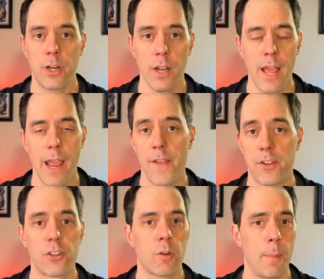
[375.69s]
And that's a
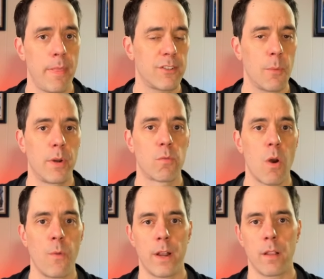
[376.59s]
script that someone
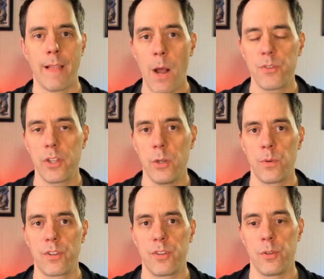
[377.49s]
wrote that allows you
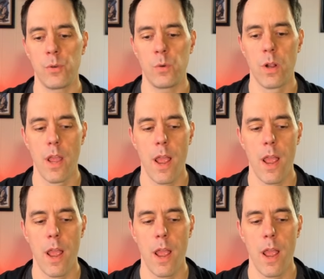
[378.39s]
to